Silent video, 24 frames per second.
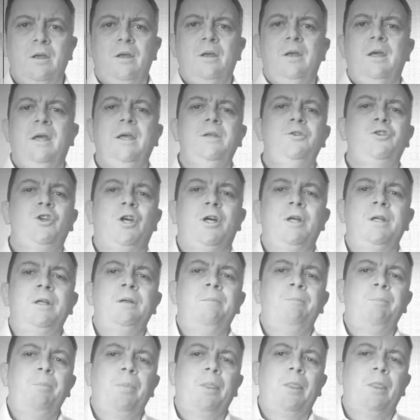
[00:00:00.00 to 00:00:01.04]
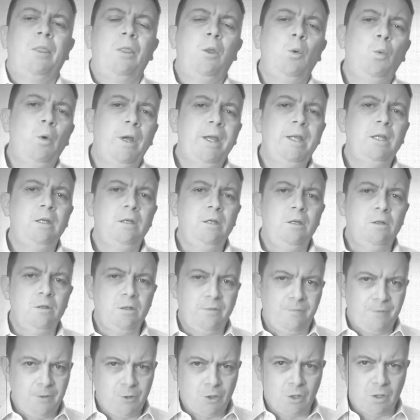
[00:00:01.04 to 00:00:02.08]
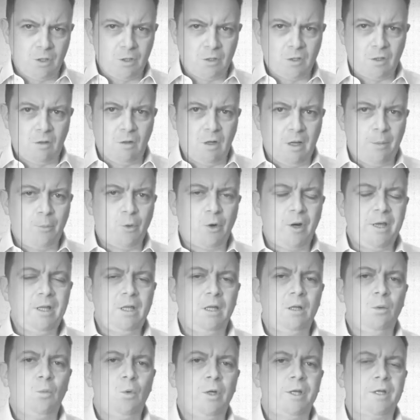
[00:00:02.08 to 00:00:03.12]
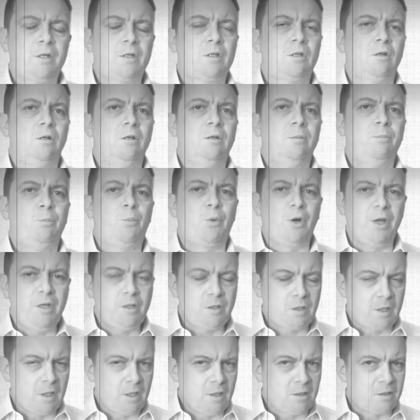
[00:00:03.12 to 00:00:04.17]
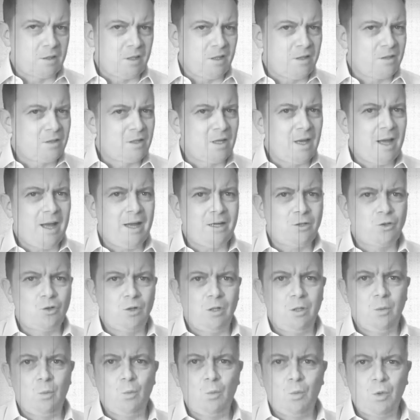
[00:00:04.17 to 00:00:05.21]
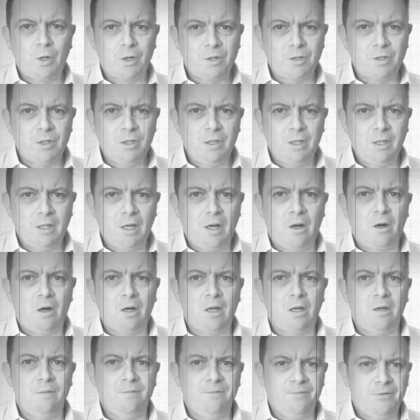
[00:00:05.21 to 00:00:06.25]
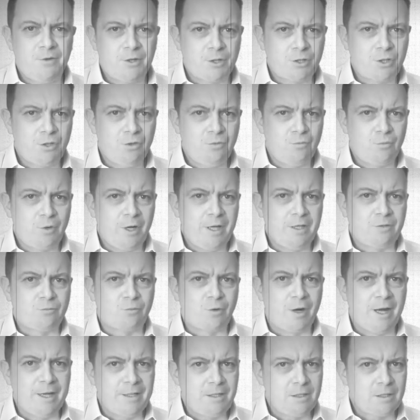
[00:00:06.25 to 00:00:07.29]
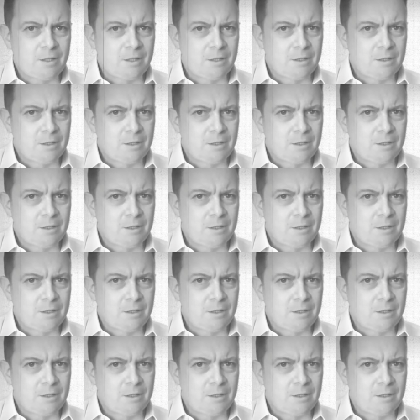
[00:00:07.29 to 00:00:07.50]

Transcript: Hey John, the way the new division is collaborating with us on pre-sales is actually worsening our conversion rate, right?